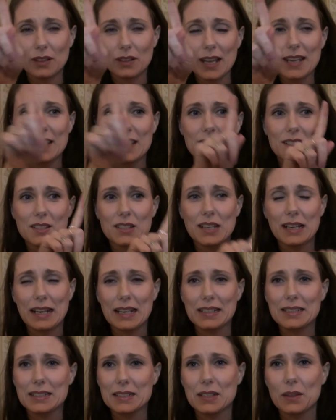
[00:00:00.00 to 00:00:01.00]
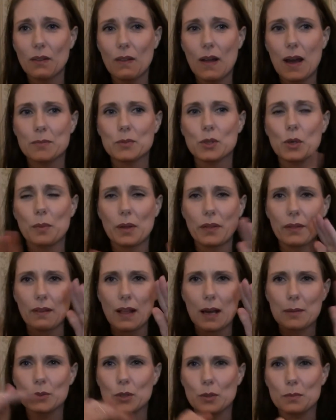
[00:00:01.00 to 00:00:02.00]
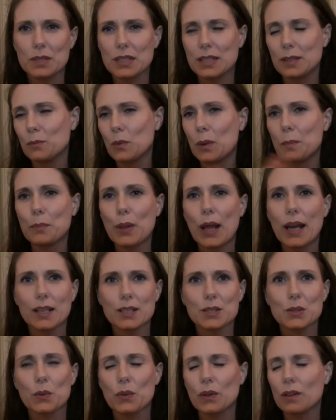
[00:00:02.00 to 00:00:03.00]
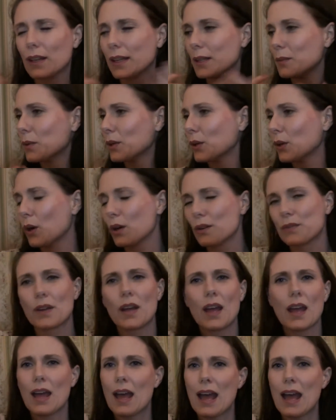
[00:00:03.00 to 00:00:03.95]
light is connected to the laptop and the laptop screen went black so the light went off